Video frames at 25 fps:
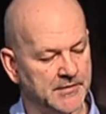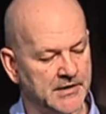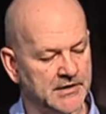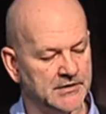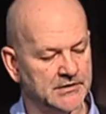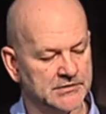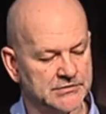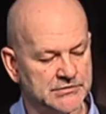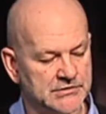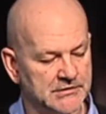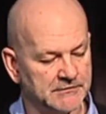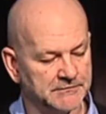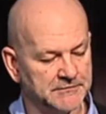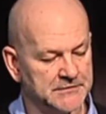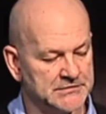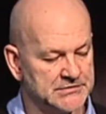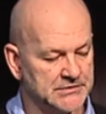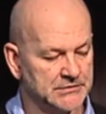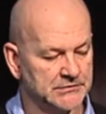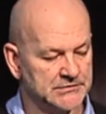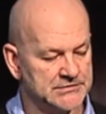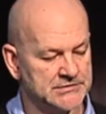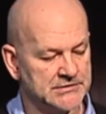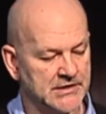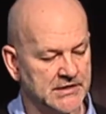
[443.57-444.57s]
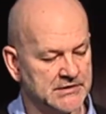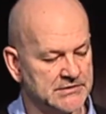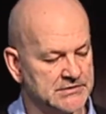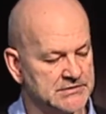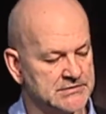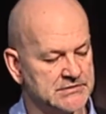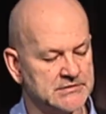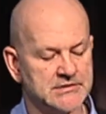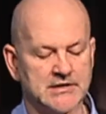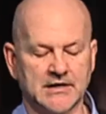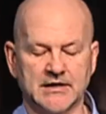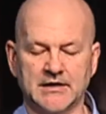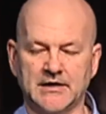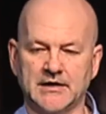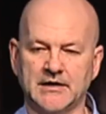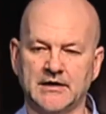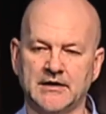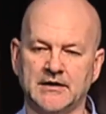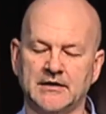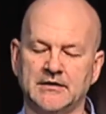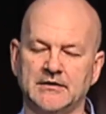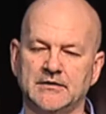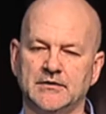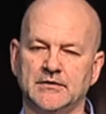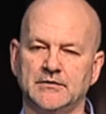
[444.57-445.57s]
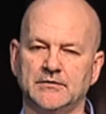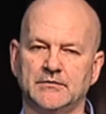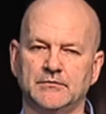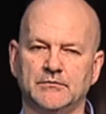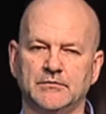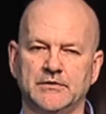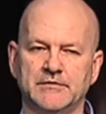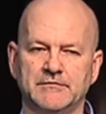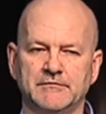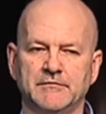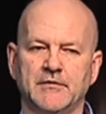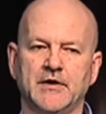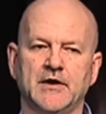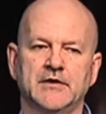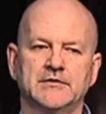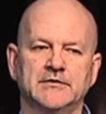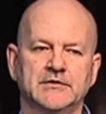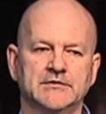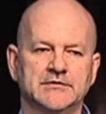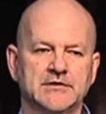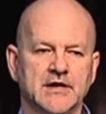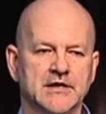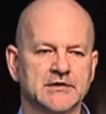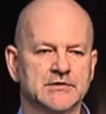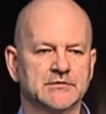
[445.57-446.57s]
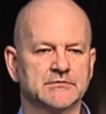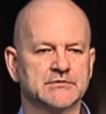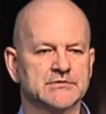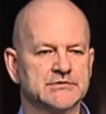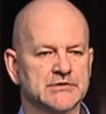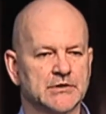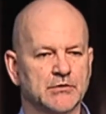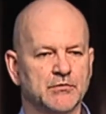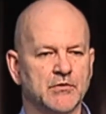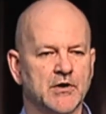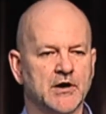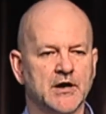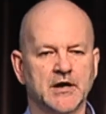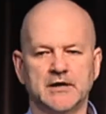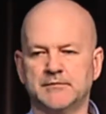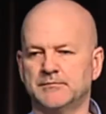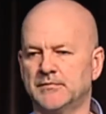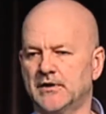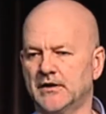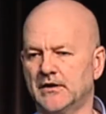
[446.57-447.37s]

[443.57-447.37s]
In a geophysical sense, we find that data is acquired